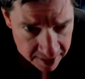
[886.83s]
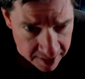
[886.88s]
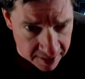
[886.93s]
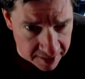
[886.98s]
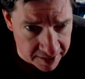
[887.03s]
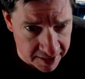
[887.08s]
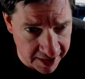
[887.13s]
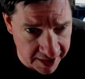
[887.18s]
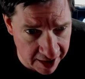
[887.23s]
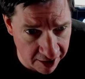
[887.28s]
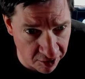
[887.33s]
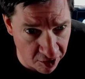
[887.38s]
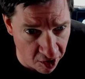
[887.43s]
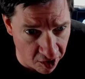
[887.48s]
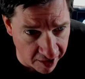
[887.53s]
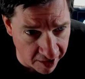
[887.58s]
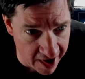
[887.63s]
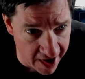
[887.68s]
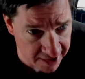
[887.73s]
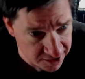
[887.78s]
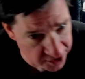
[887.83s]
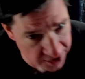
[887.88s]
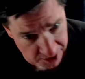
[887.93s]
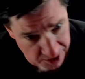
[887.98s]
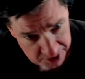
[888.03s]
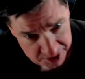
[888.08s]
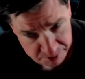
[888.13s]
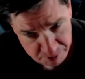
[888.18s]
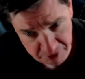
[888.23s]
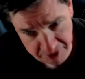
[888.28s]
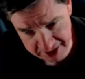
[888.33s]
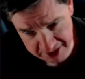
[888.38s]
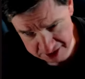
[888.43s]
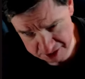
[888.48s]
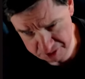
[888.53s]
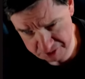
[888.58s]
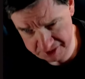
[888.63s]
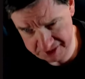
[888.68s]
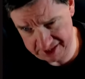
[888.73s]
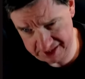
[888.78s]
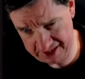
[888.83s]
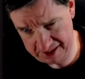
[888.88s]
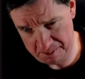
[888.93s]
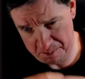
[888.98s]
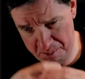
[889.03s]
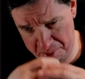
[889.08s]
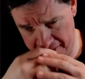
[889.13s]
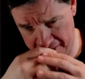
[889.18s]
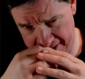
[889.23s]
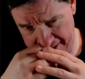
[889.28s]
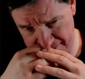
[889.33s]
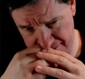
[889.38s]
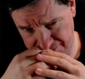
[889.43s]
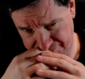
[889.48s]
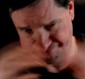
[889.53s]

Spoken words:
The Gearhulk actually looks pretty interesting, but